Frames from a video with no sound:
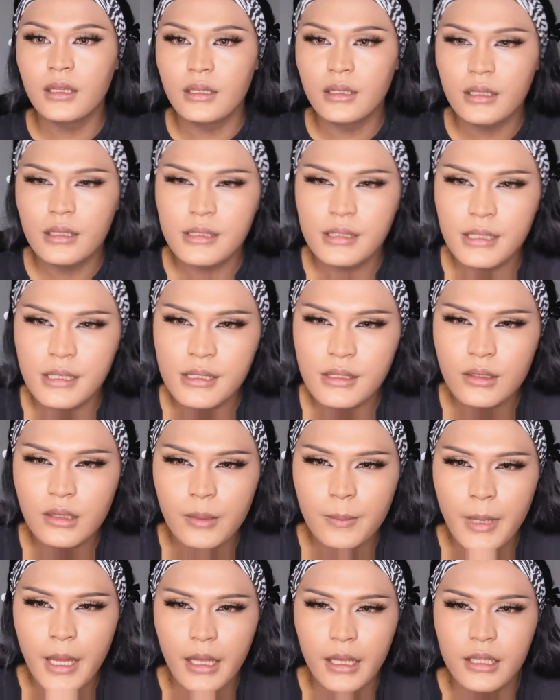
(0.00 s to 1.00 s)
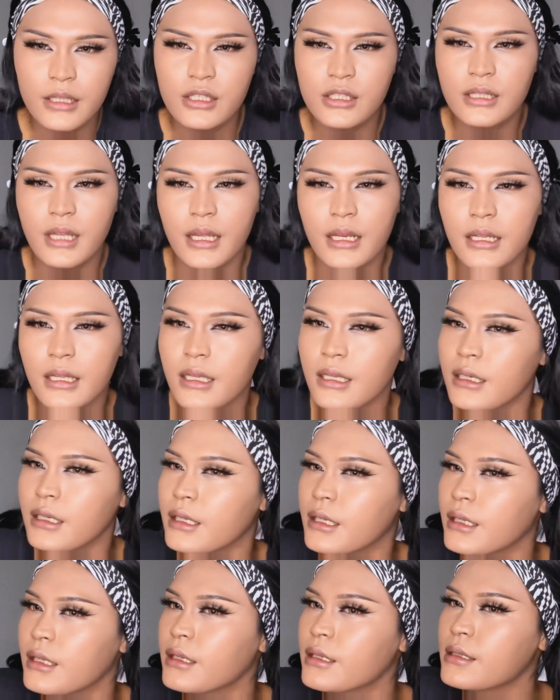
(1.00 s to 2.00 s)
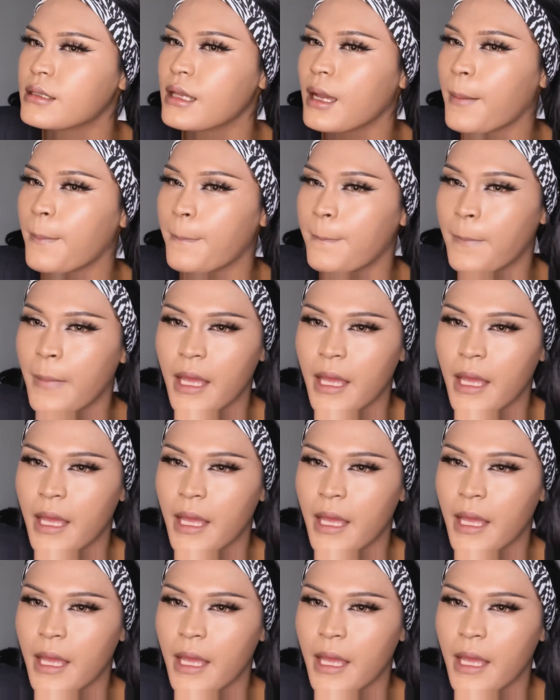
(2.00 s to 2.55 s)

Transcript: It says on the package that it is a matte